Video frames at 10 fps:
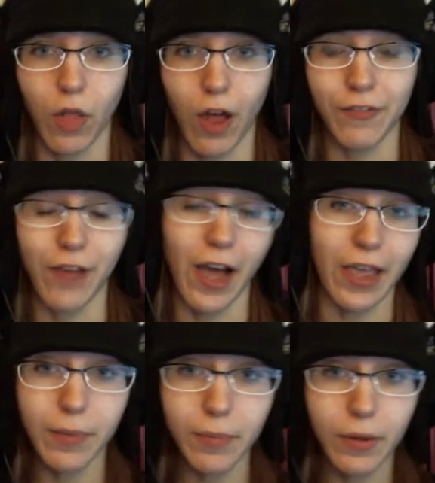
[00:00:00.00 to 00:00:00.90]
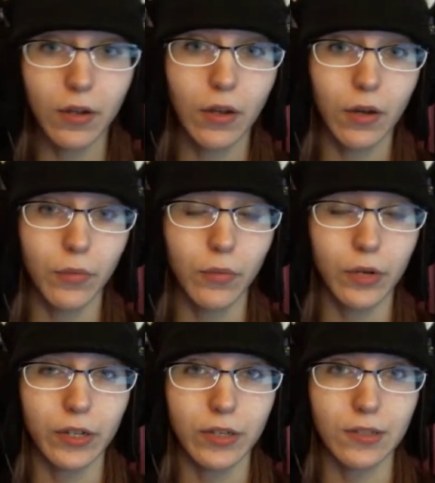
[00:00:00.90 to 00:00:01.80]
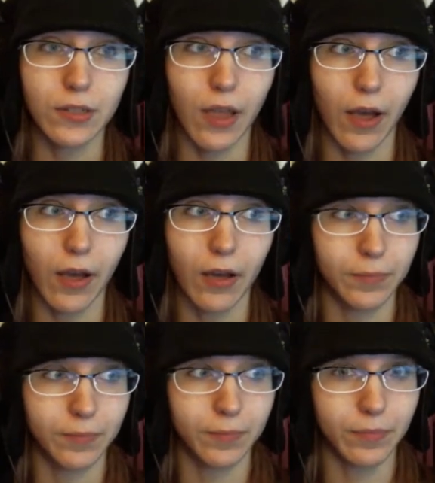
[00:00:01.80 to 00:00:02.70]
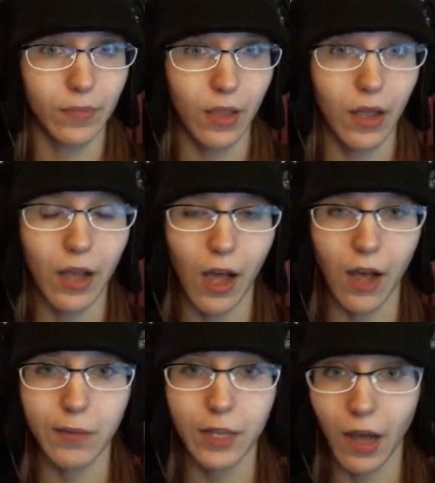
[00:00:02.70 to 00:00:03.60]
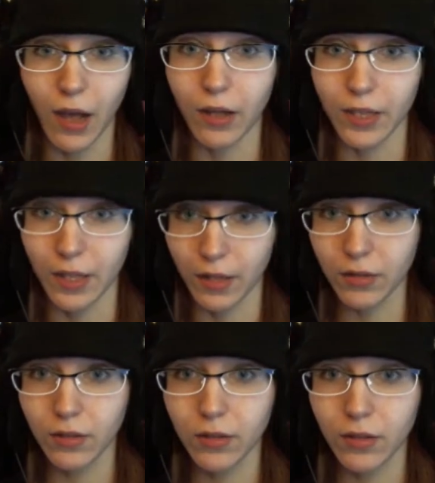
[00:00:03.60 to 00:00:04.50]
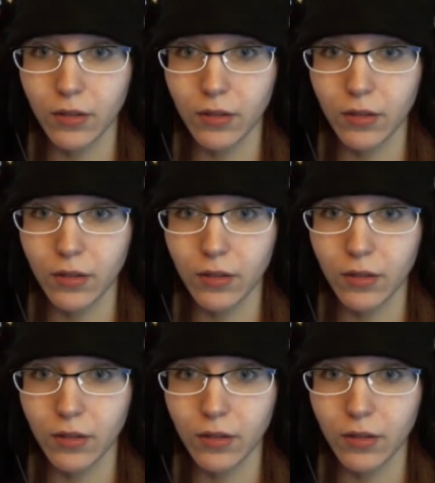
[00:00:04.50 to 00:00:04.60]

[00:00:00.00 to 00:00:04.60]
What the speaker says: of hype was Akami ga Kill,